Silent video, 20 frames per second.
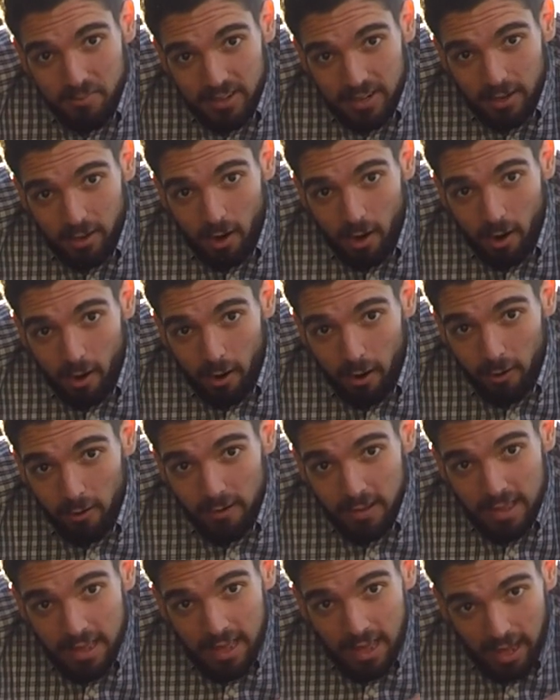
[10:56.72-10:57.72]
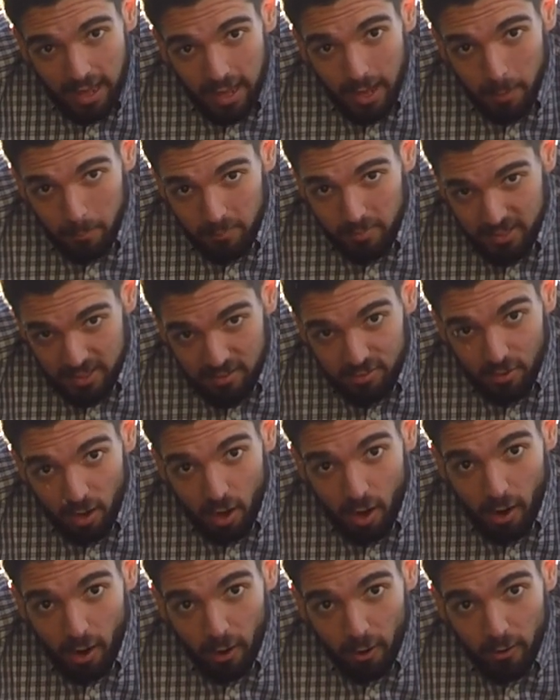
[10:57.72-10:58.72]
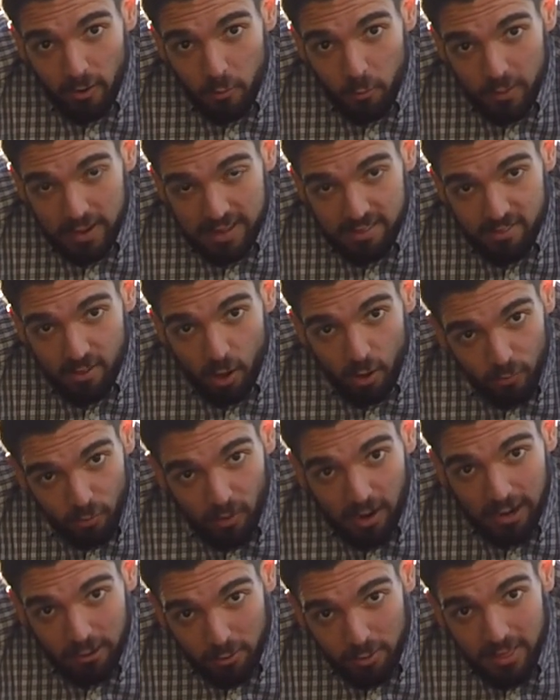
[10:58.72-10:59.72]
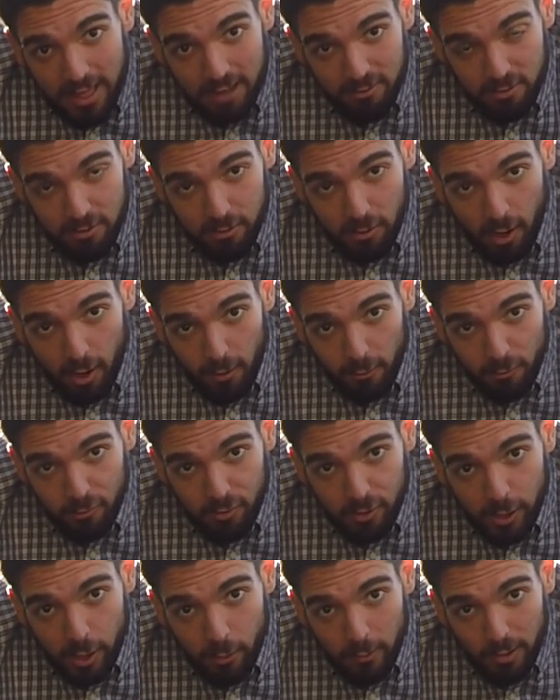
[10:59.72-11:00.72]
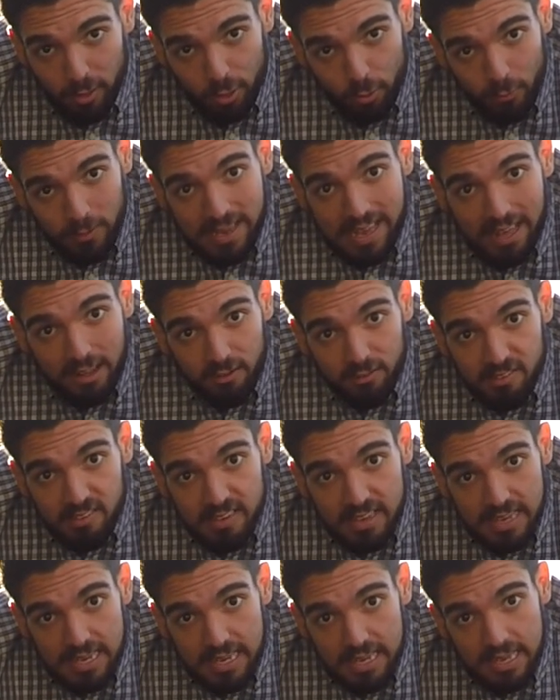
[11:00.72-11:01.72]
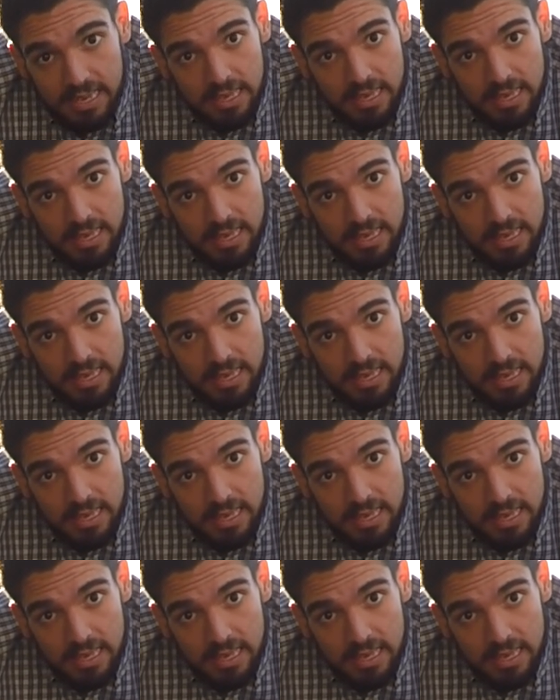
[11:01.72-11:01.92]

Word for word: in a car, um, this car, when it's over one hundred thousand dollars, you know, a three L T